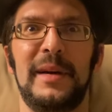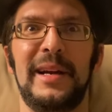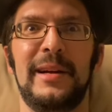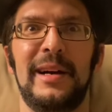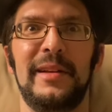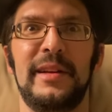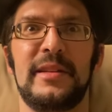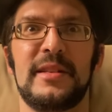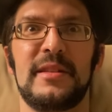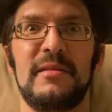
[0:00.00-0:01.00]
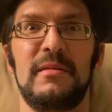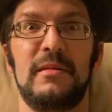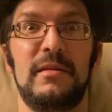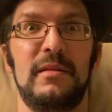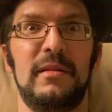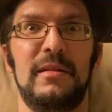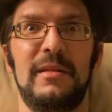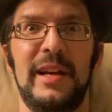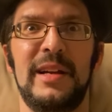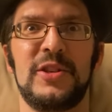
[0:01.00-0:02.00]
God, that's,
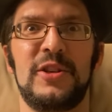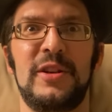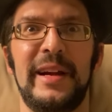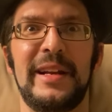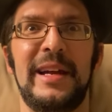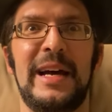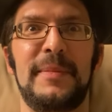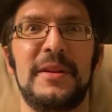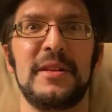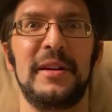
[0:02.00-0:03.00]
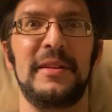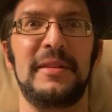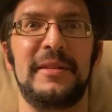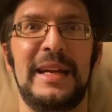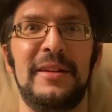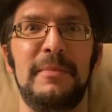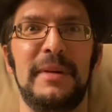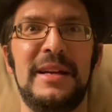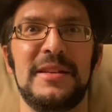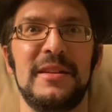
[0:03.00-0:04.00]
yeah, shit like that happens on a daily
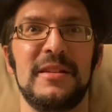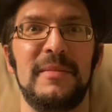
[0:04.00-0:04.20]
basis.